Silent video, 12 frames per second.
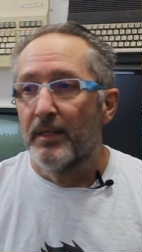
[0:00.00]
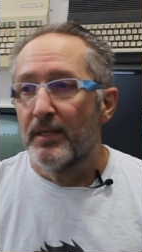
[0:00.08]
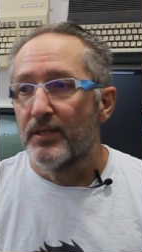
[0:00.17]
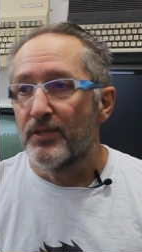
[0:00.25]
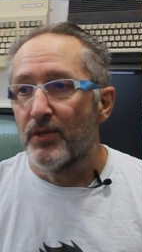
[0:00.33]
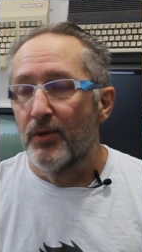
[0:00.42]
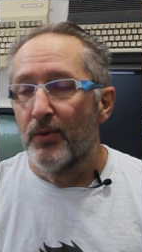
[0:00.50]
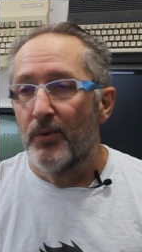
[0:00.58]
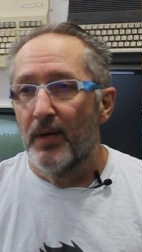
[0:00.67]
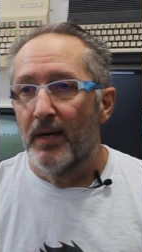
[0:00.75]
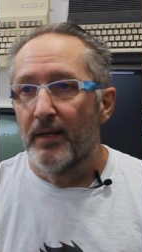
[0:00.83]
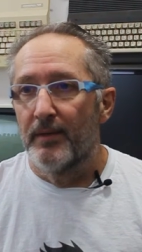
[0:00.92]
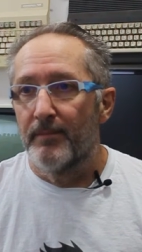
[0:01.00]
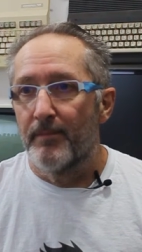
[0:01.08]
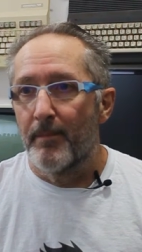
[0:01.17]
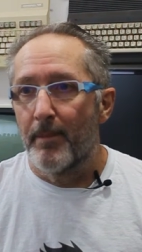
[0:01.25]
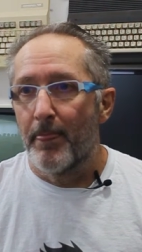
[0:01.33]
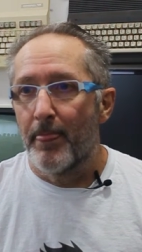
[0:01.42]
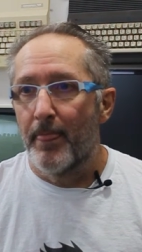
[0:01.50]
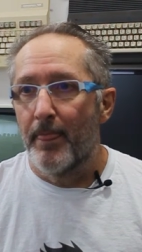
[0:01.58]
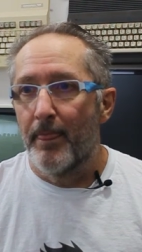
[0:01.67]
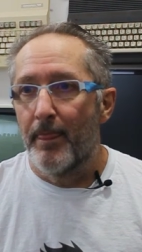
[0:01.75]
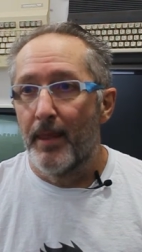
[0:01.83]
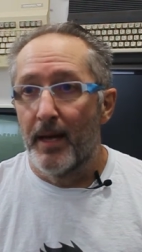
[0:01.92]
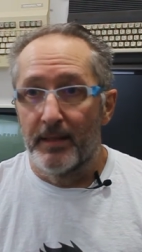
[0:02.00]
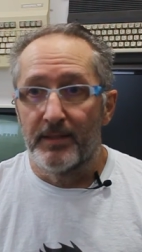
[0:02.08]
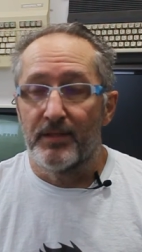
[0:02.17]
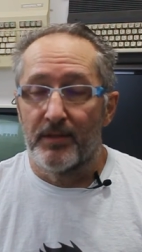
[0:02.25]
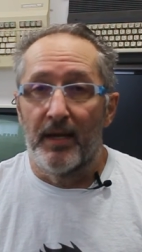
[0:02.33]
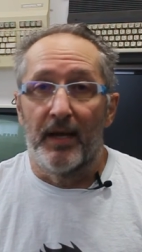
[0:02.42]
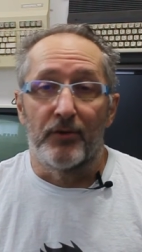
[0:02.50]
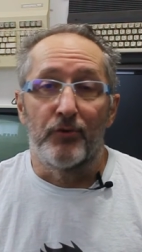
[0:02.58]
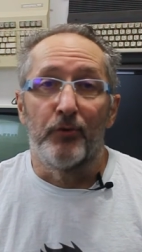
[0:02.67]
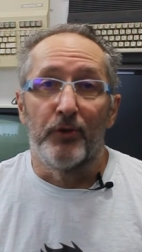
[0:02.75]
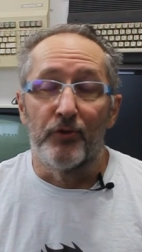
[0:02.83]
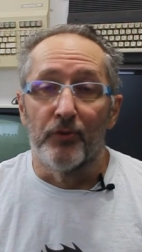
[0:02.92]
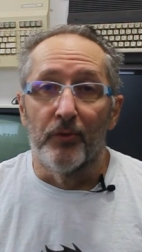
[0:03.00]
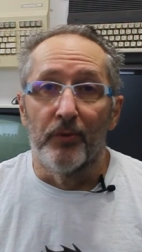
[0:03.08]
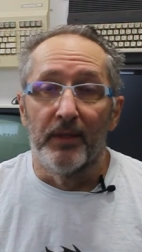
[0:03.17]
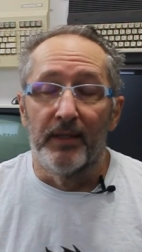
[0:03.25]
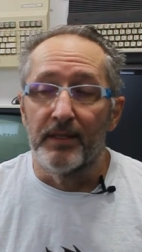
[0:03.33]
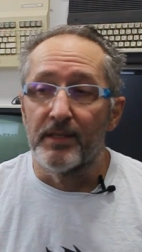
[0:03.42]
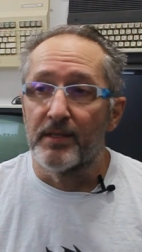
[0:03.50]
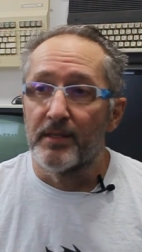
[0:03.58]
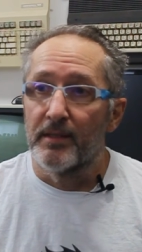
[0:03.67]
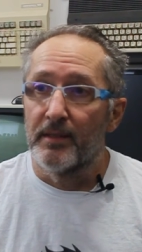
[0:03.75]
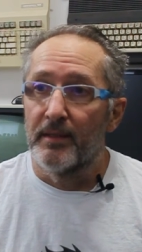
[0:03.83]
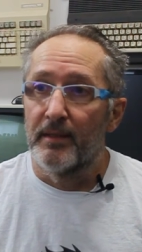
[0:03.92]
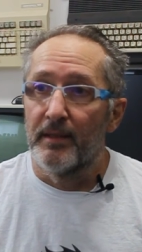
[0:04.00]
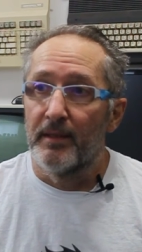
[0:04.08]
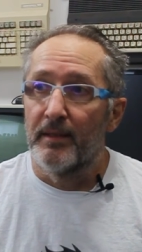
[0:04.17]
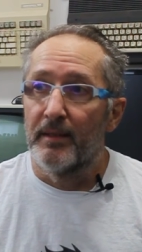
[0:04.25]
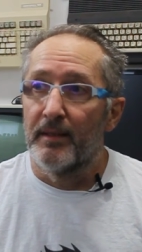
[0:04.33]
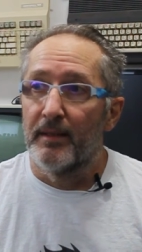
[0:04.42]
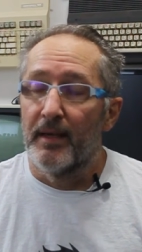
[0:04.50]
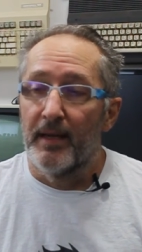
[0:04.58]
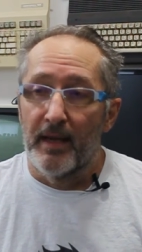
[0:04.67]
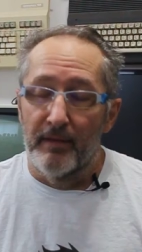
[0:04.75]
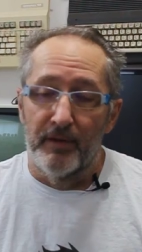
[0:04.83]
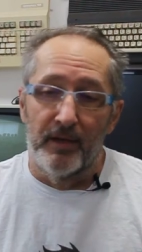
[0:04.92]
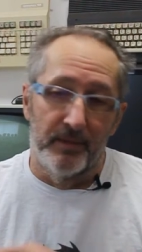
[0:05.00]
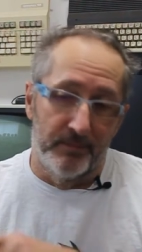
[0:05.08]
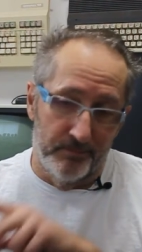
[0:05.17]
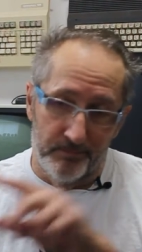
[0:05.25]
So that's actually true. I have a